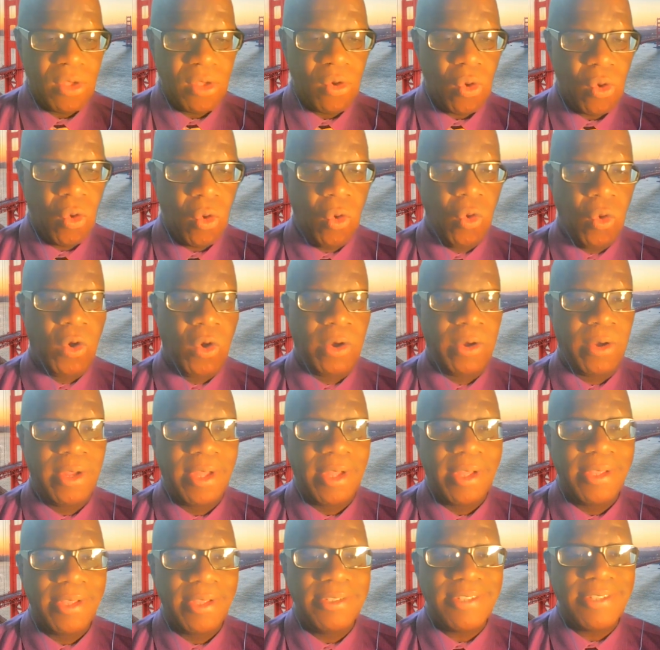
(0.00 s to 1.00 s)
or
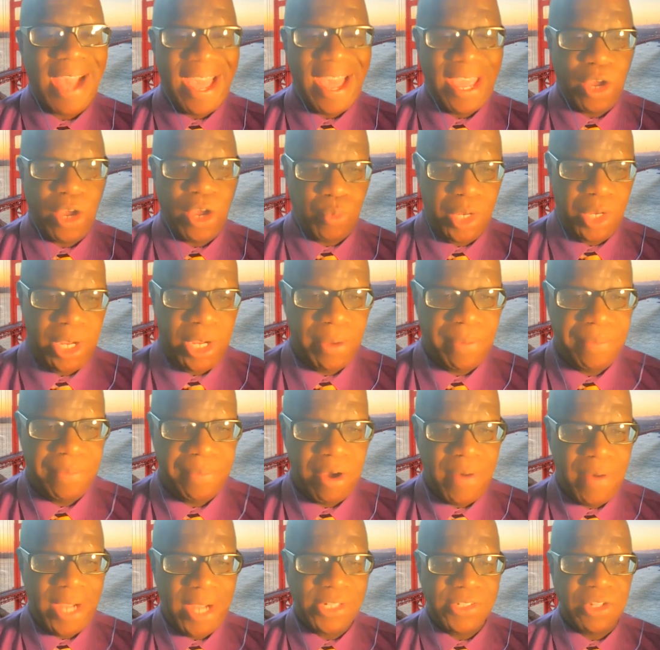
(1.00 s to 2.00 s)
diarrhea.
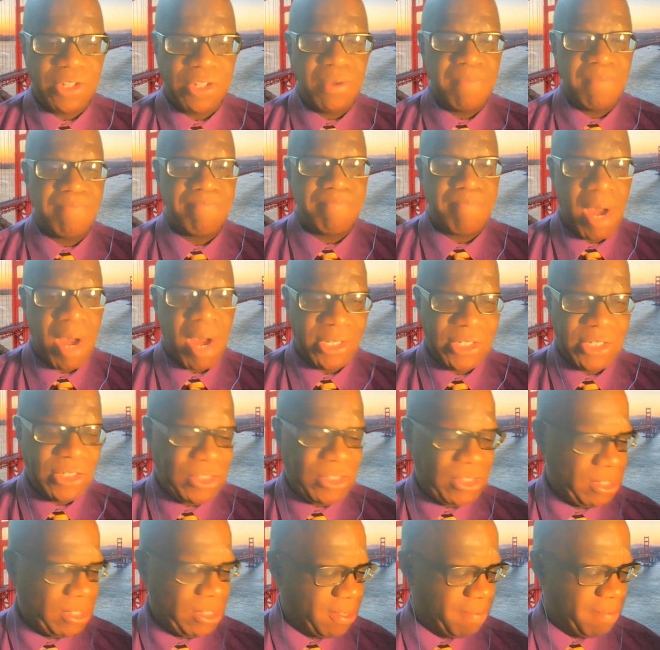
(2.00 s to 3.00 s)
All right, so you
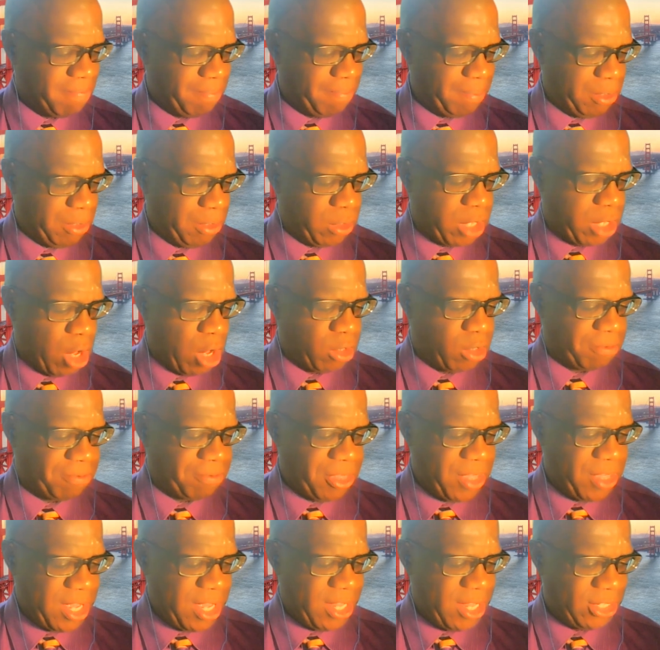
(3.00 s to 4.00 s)
must look out for
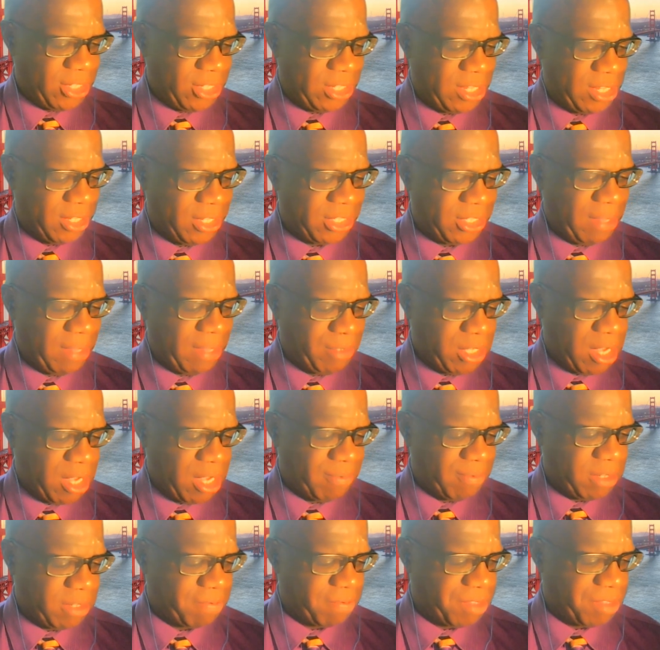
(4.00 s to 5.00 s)
these
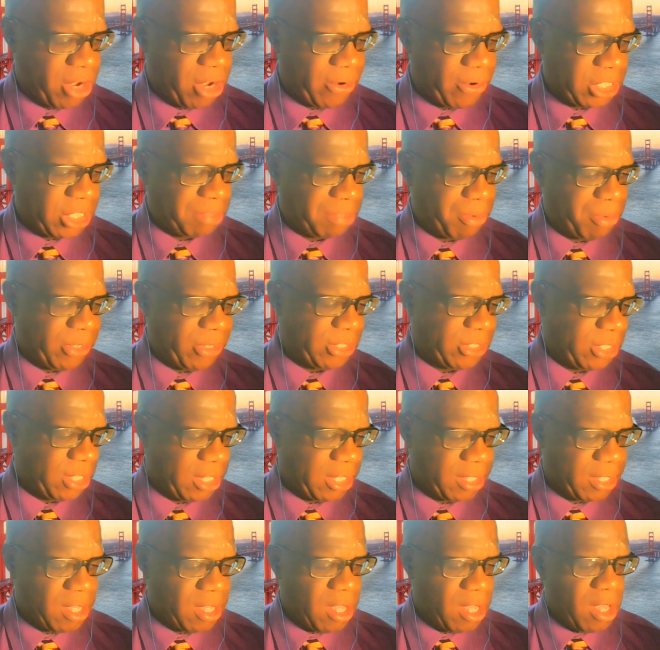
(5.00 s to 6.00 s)
symptoms. If they're
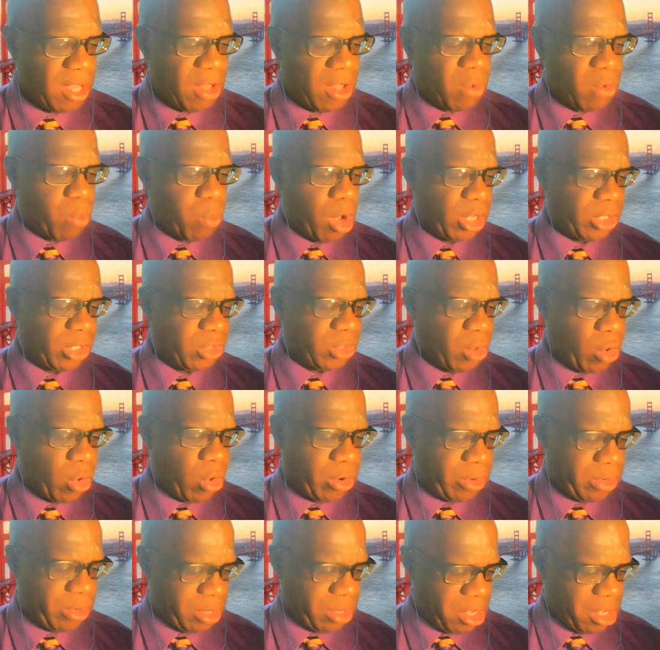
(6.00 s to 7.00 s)
experiencing one
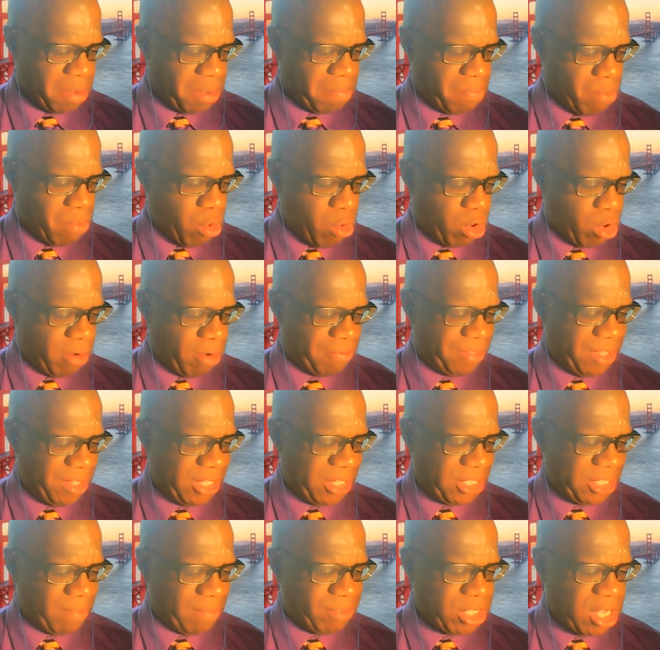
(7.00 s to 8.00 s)
or more of
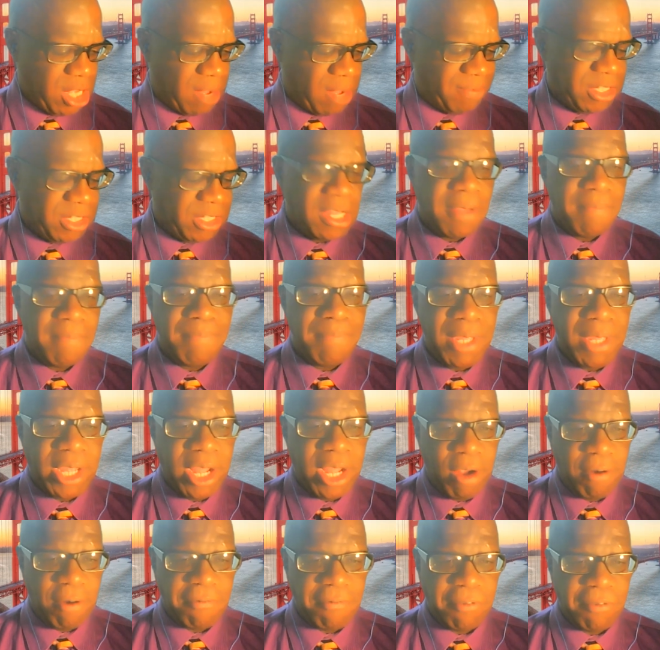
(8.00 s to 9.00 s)
these symptoms, be
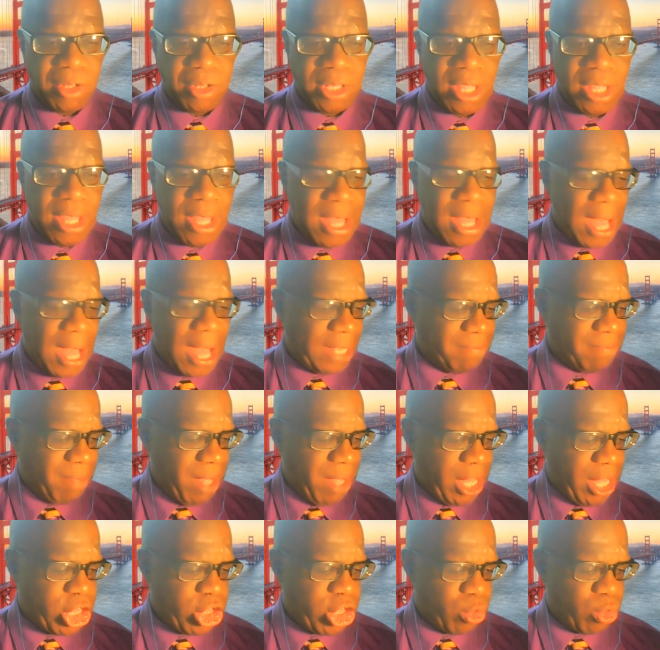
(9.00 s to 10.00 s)
careful and
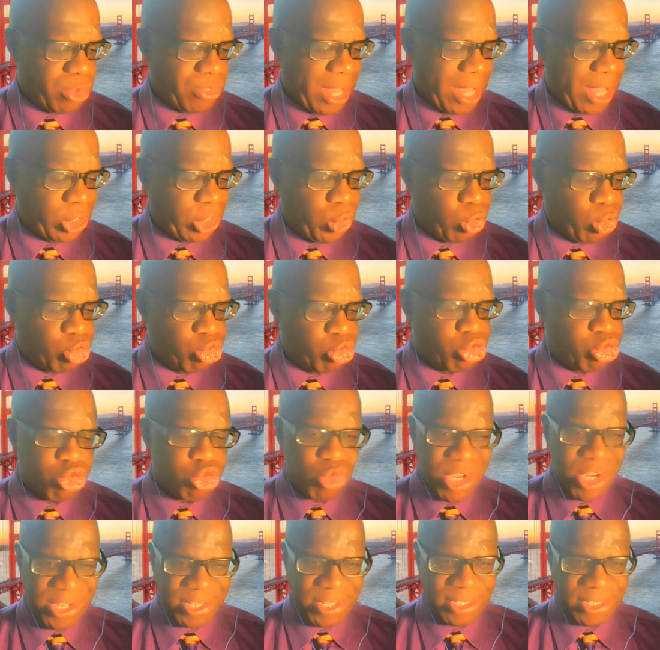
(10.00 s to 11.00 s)
make sure that you
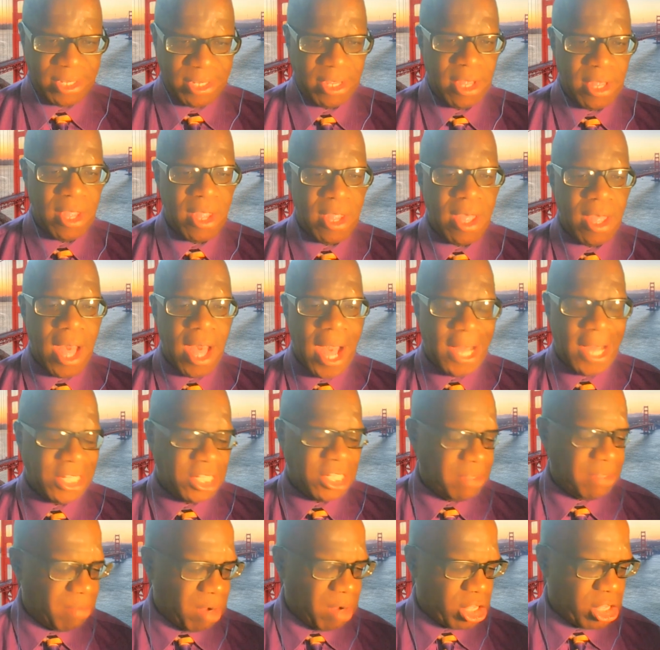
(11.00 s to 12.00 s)
treat
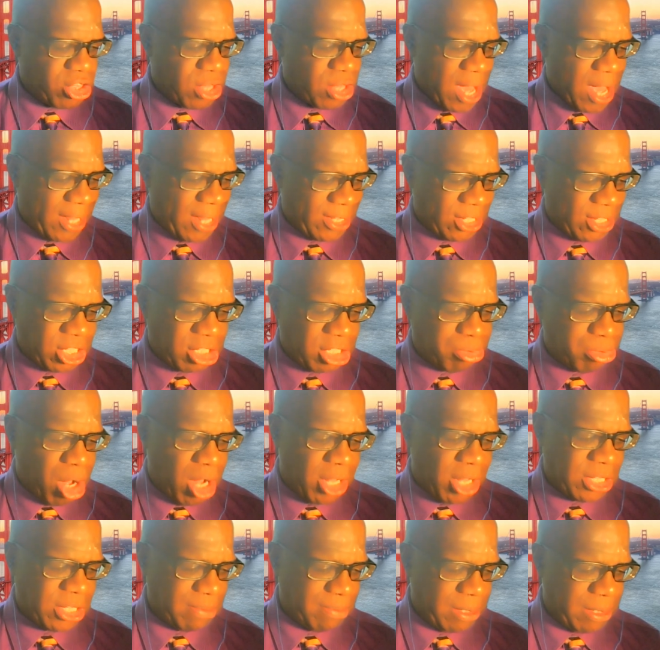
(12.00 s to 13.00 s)
as much as is
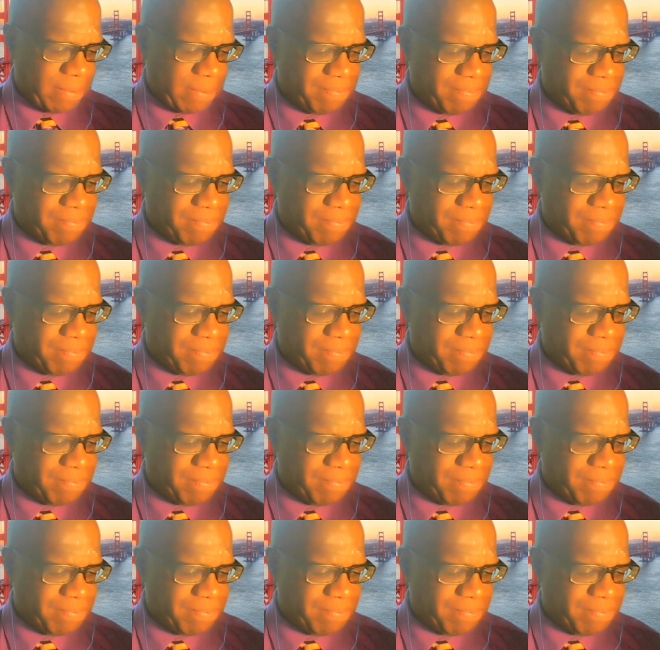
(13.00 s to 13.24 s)
possible.